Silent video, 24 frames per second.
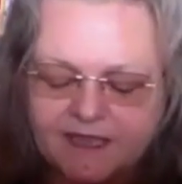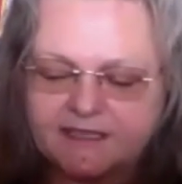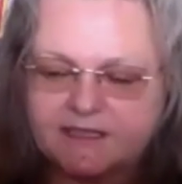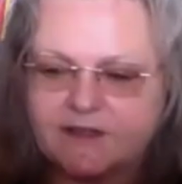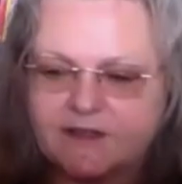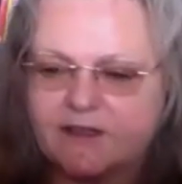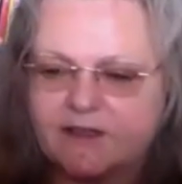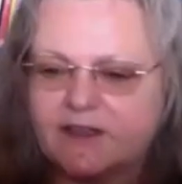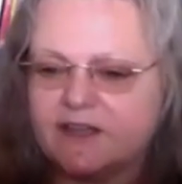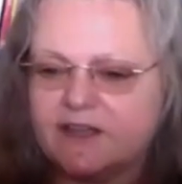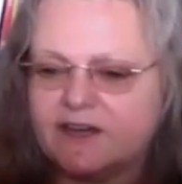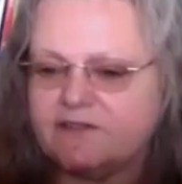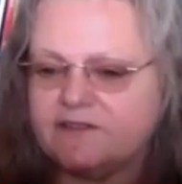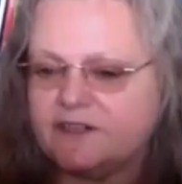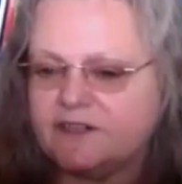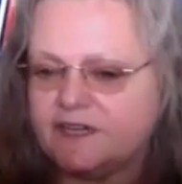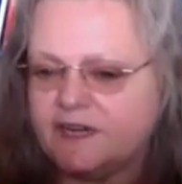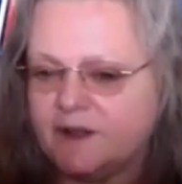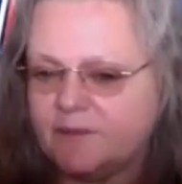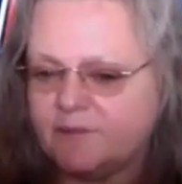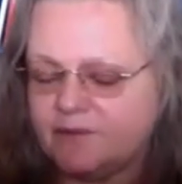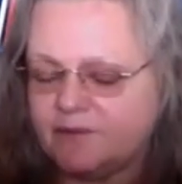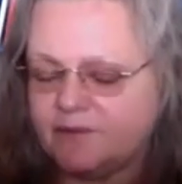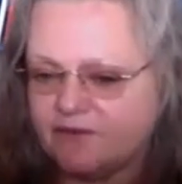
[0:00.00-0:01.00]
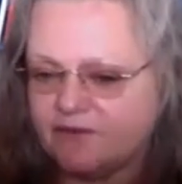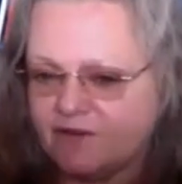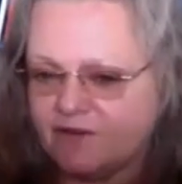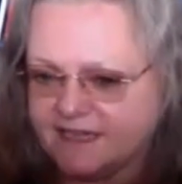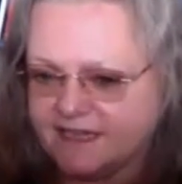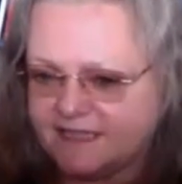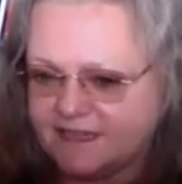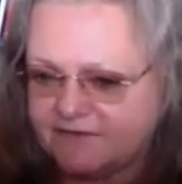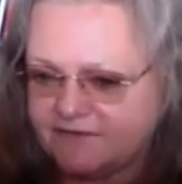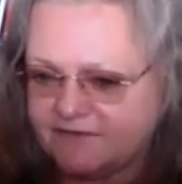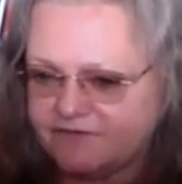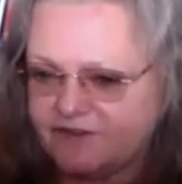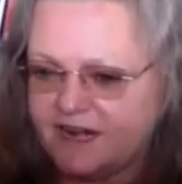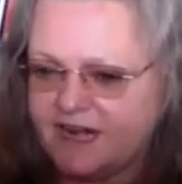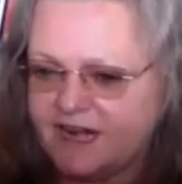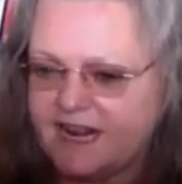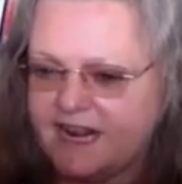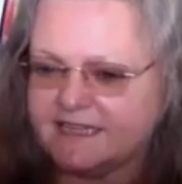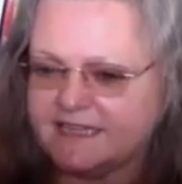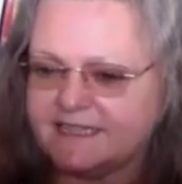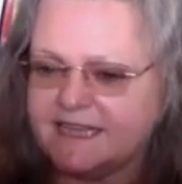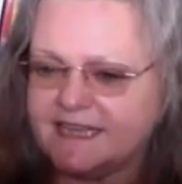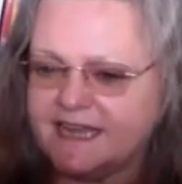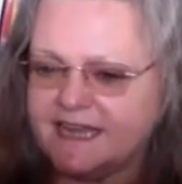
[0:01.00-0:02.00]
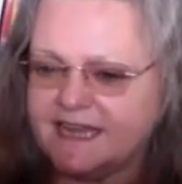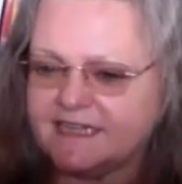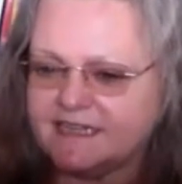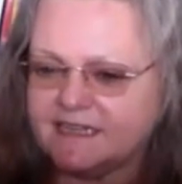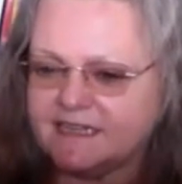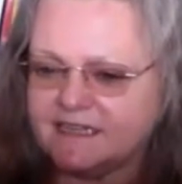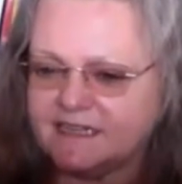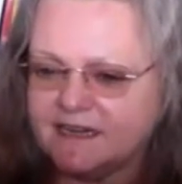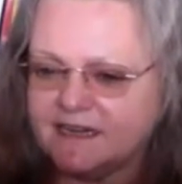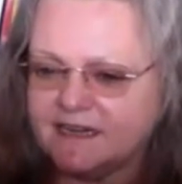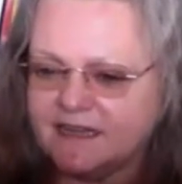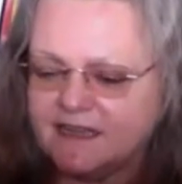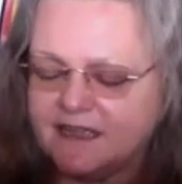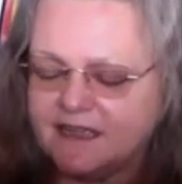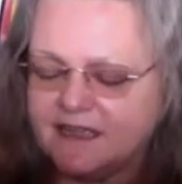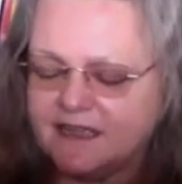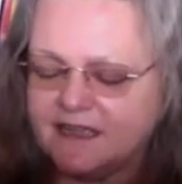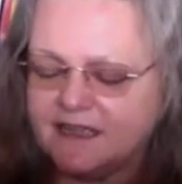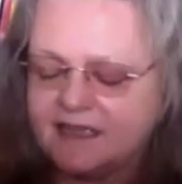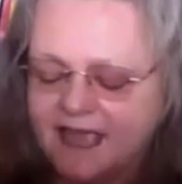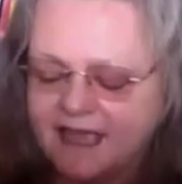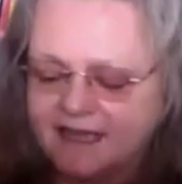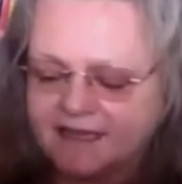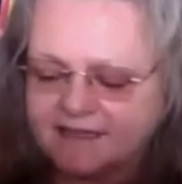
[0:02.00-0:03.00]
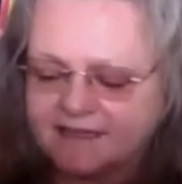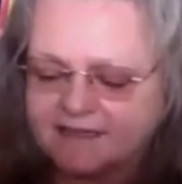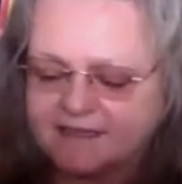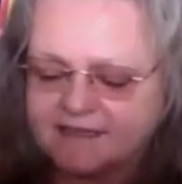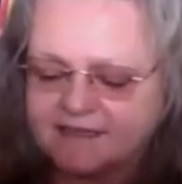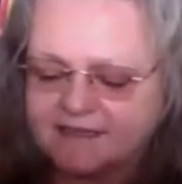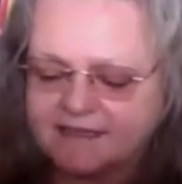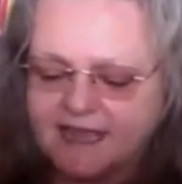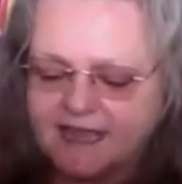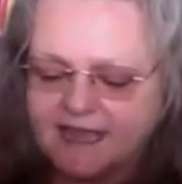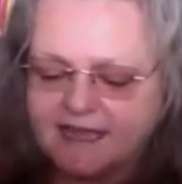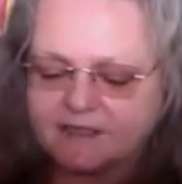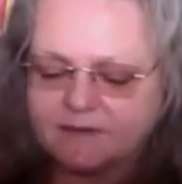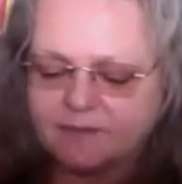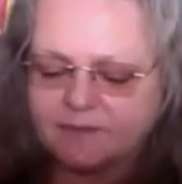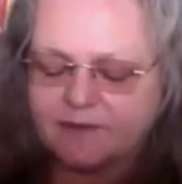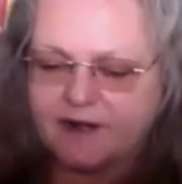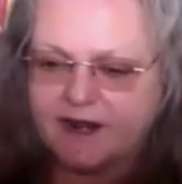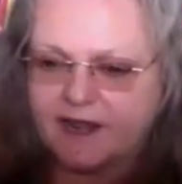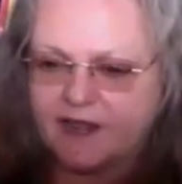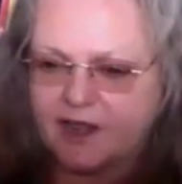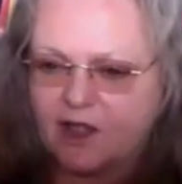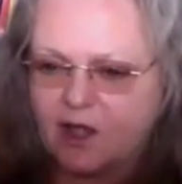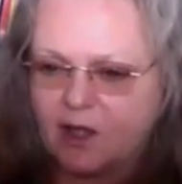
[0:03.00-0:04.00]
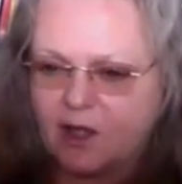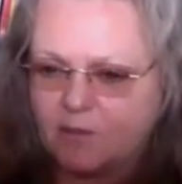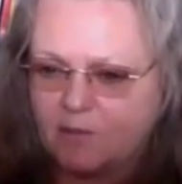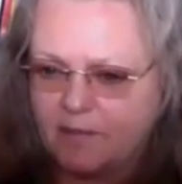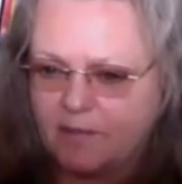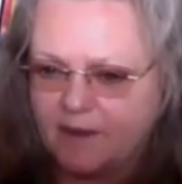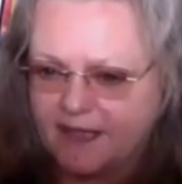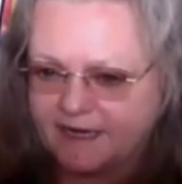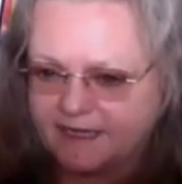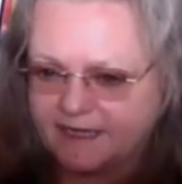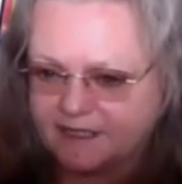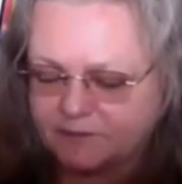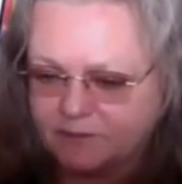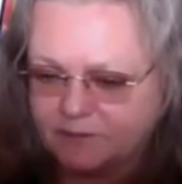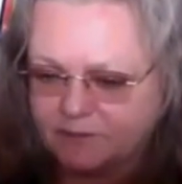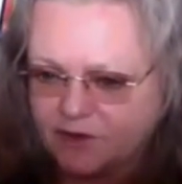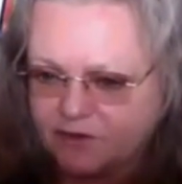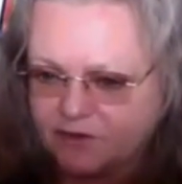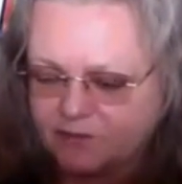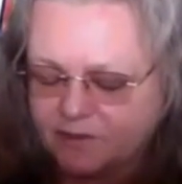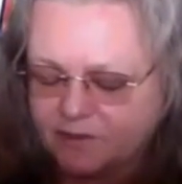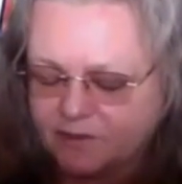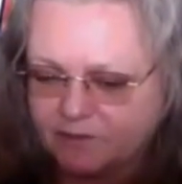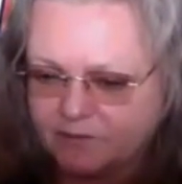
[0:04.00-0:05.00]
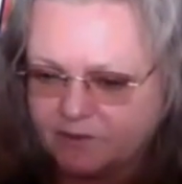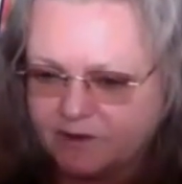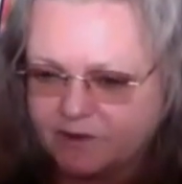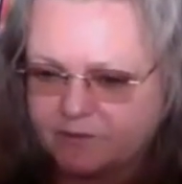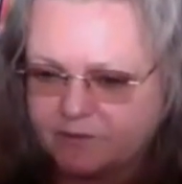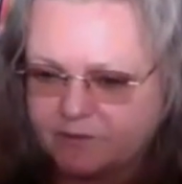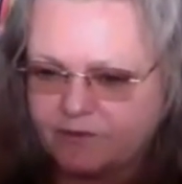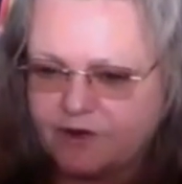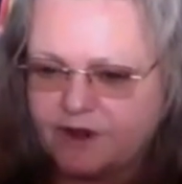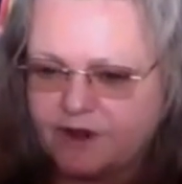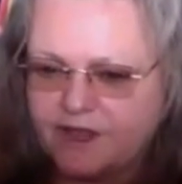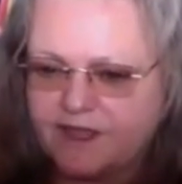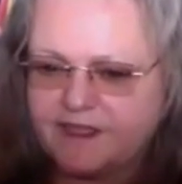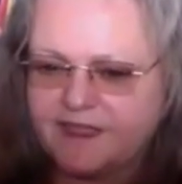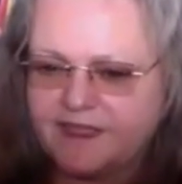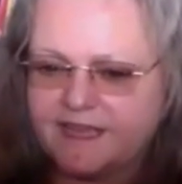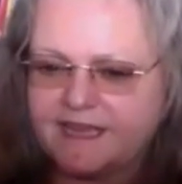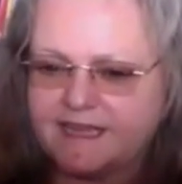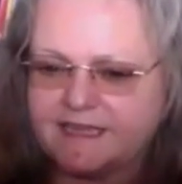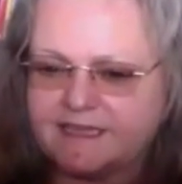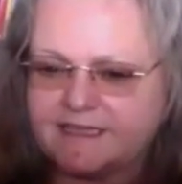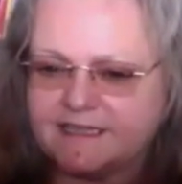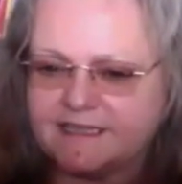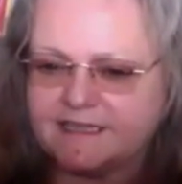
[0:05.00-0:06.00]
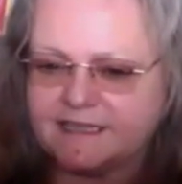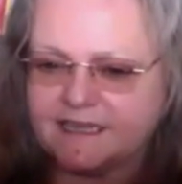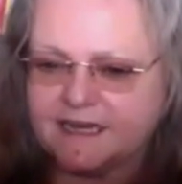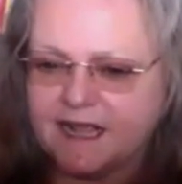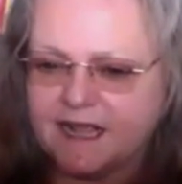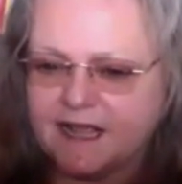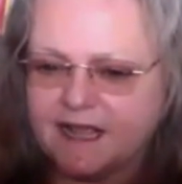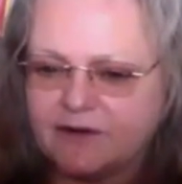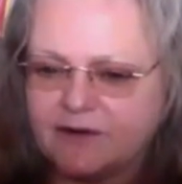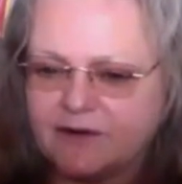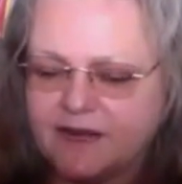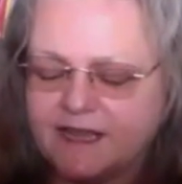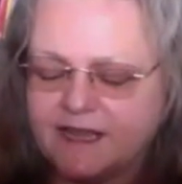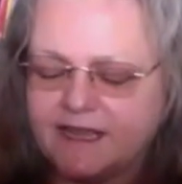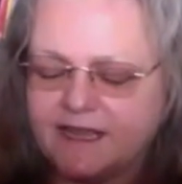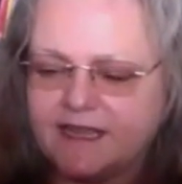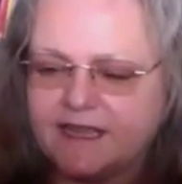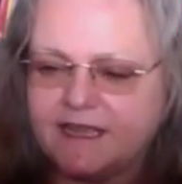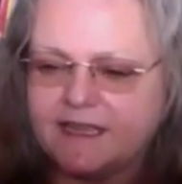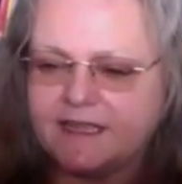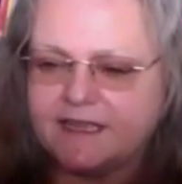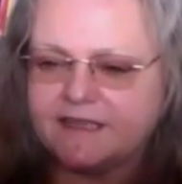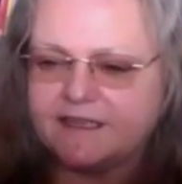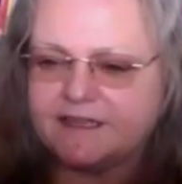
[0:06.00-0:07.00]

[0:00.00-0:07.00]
So I could have done a progressive relaxation exercise where I combined movement with breathing slowly.